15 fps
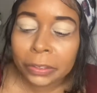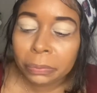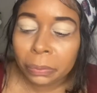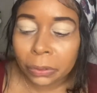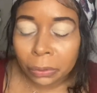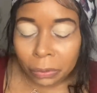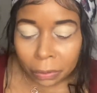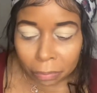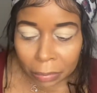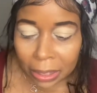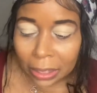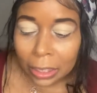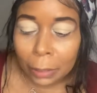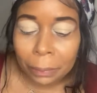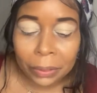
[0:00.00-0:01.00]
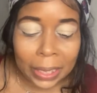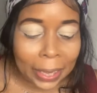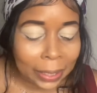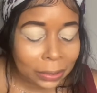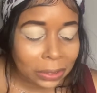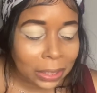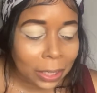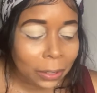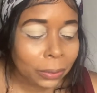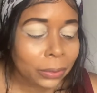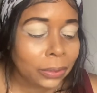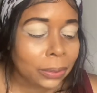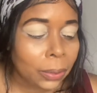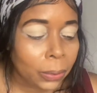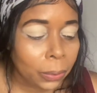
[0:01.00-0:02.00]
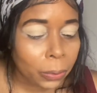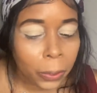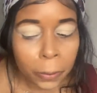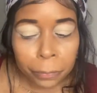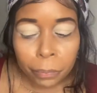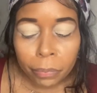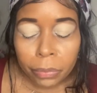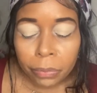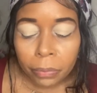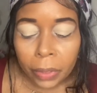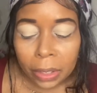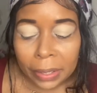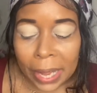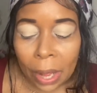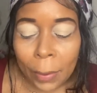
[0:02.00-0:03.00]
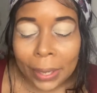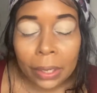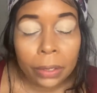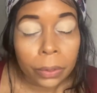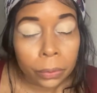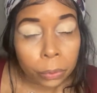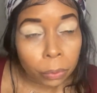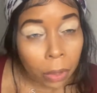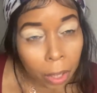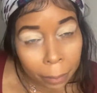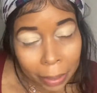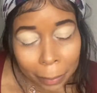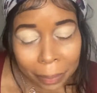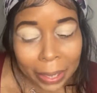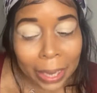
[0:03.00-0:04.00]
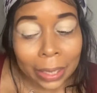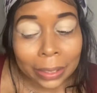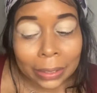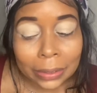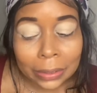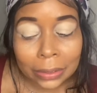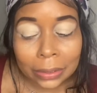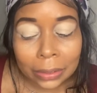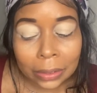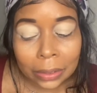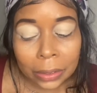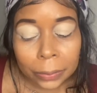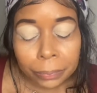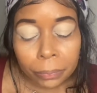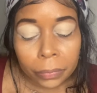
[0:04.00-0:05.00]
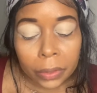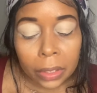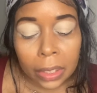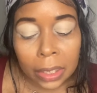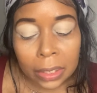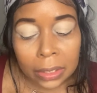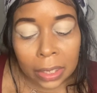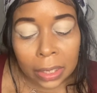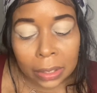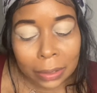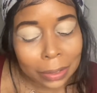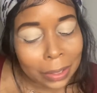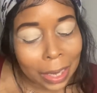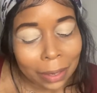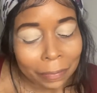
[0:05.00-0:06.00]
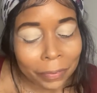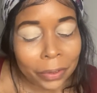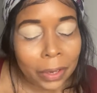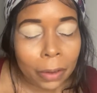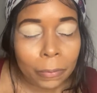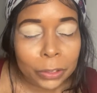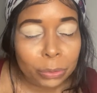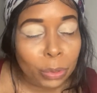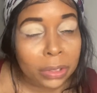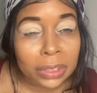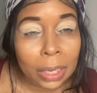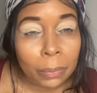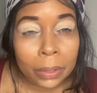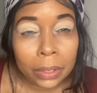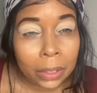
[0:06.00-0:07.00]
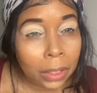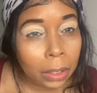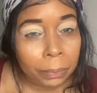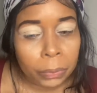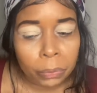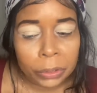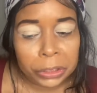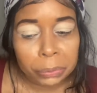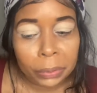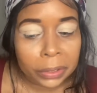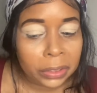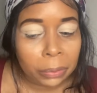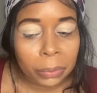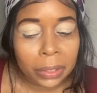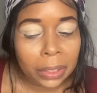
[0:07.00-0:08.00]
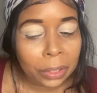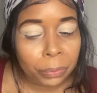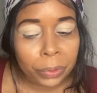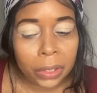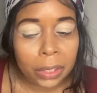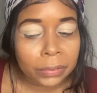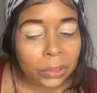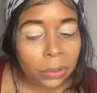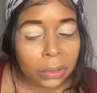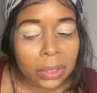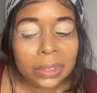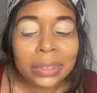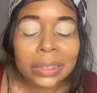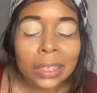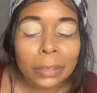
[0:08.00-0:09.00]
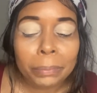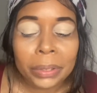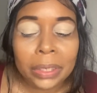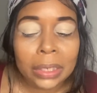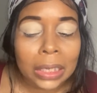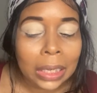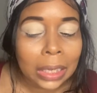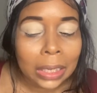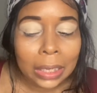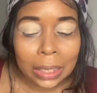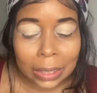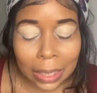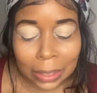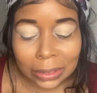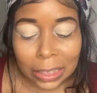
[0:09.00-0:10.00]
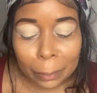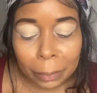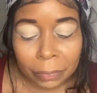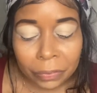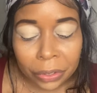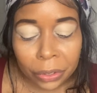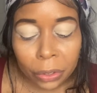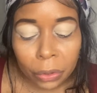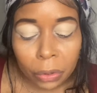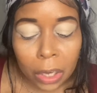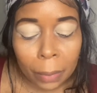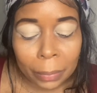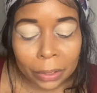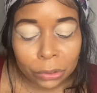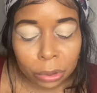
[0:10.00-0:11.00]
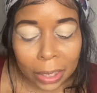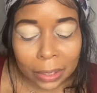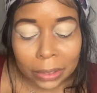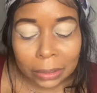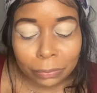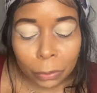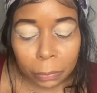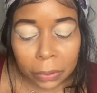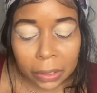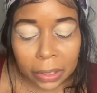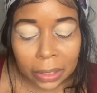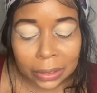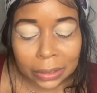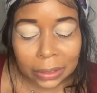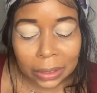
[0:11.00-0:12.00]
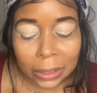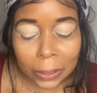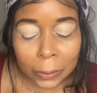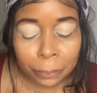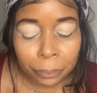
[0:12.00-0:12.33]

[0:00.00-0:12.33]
with doing makeup and eyeshadows, so now I can go through all my palettes and kind of figure out which ones I want to keep and which ones I want to get rid of. So this is going to be that type of video. I'm going to try this formula and see,